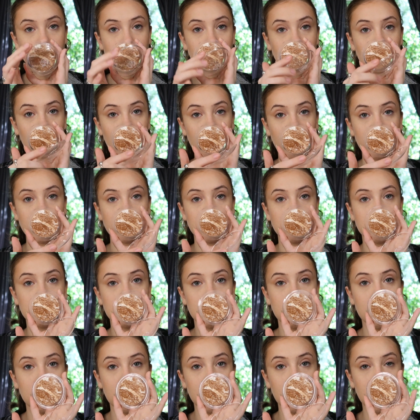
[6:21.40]
one,
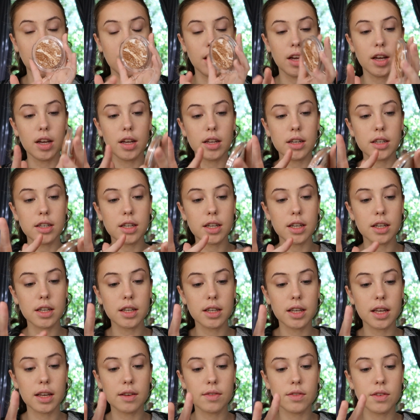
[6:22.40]
and
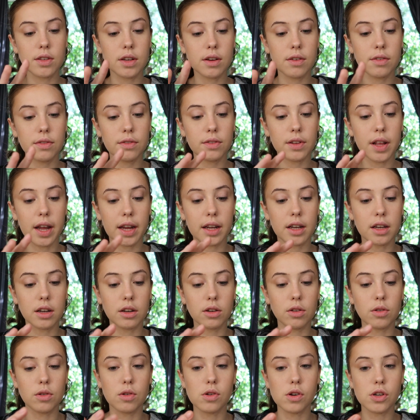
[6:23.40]
it gives off like
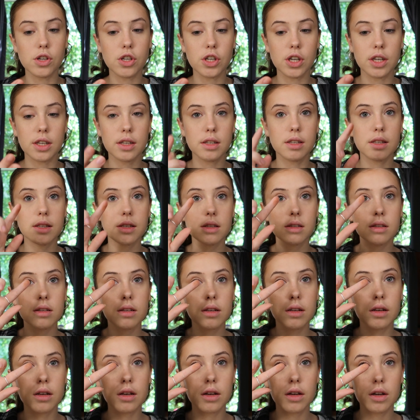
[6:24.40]
a gorgeous
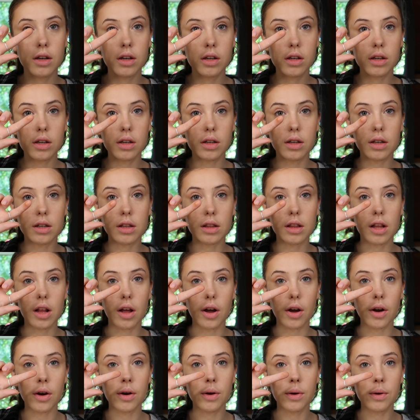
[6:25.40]

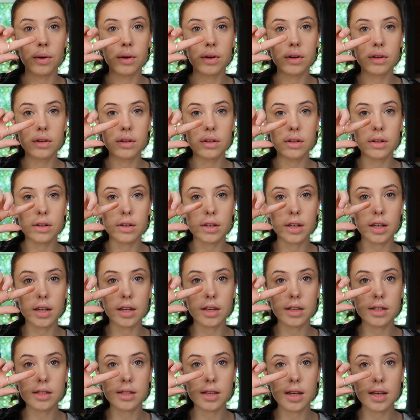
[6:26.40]
glow.
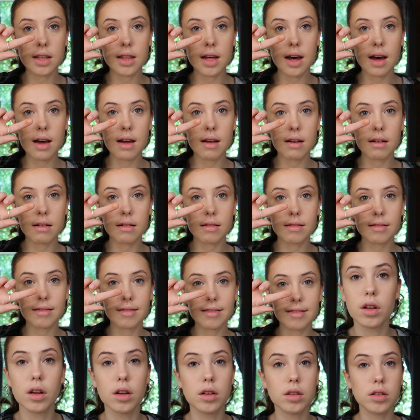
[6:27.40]
Can you see that?
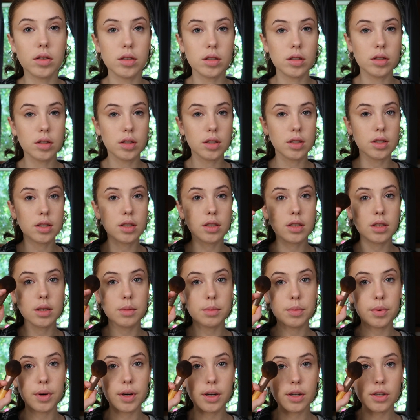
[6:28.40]
This is
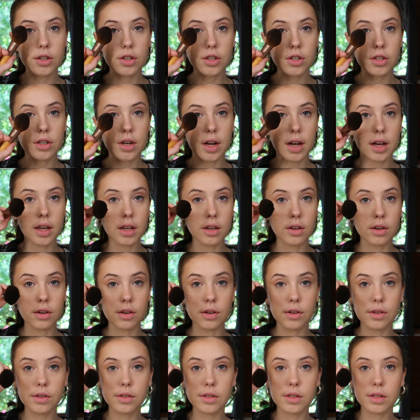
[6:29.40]
the brush I
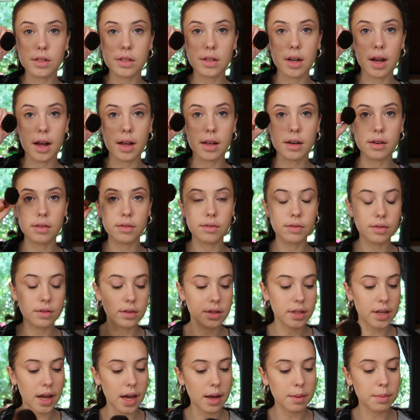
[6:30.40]
use. It's kind of
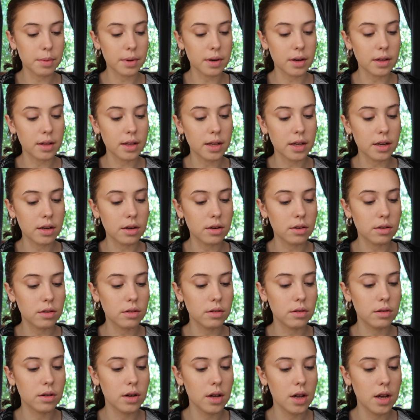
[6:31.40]
tapered a
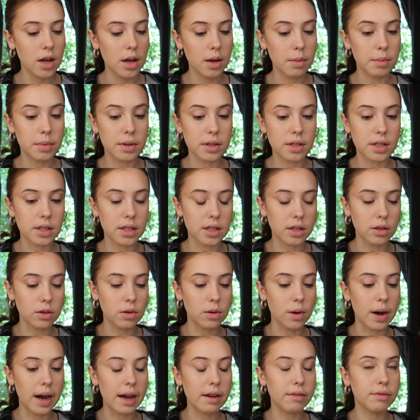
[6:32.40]
little, but still
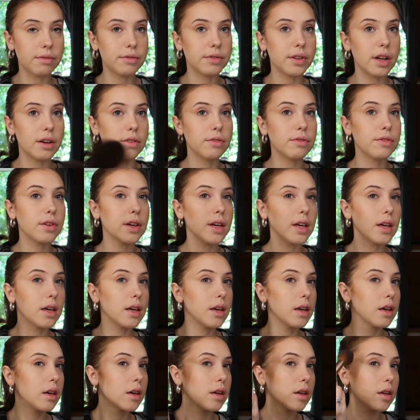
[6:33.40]
quite
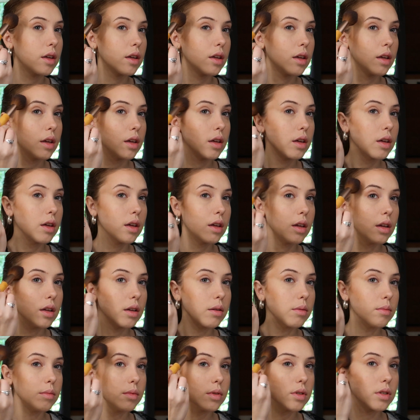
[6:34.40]
fluffy.
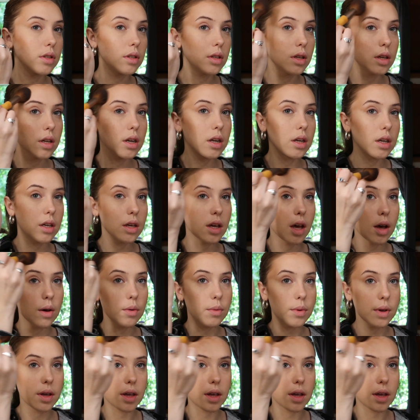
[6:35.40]
I'm just gonna go